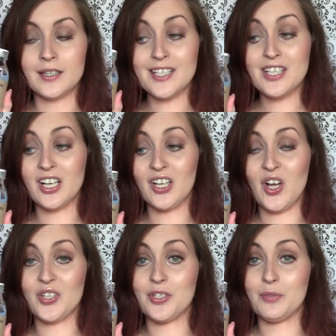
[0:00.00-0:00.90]
These are
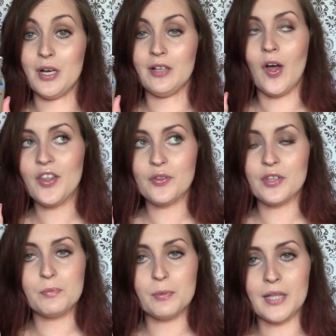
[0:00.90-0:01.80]
glass as well. I
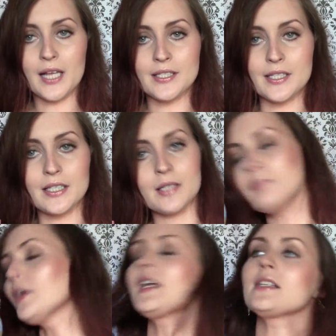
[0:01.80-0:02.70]
thought they'd be
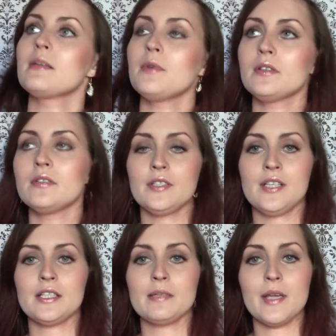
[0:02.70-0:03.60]
plastic, but as someone
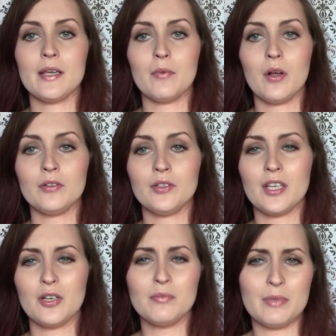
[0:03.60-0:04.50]
said to me, well,
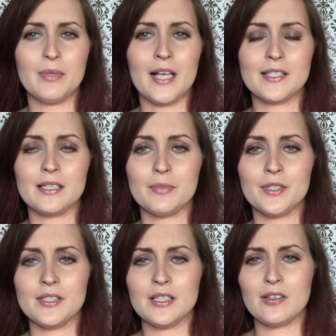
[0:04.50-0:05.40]
they couldn't be plastic
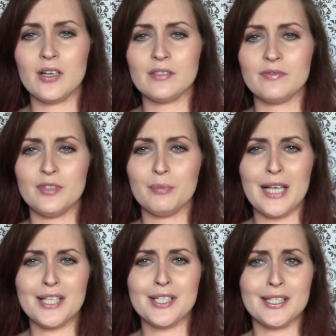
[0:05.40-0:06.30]
because it kind of, the
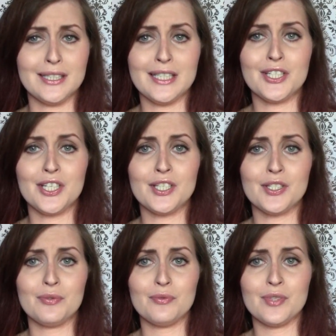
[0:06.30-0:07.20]
plastic had leached
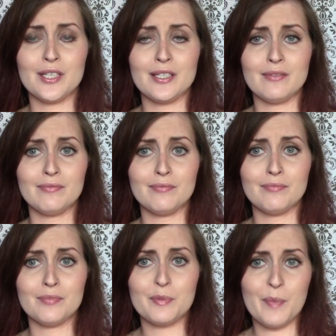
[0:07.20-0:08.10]
into the
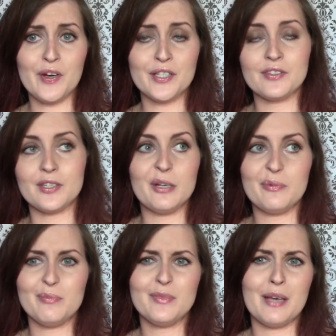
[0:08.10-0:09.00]
spirits,
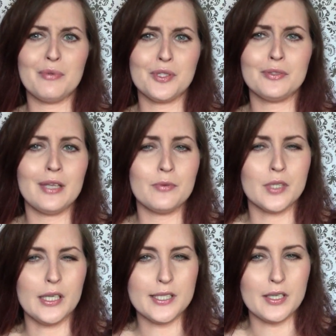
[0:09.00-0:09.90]
so that was
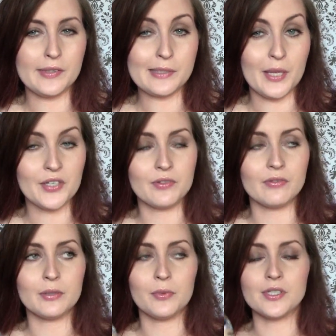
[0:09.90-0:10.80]
kind of self-explanatory,
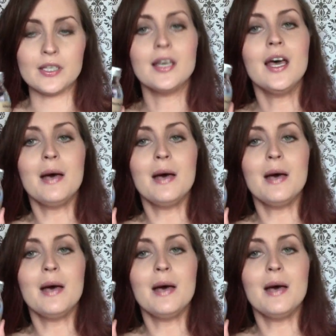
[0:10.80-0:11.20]
really, wasn't it?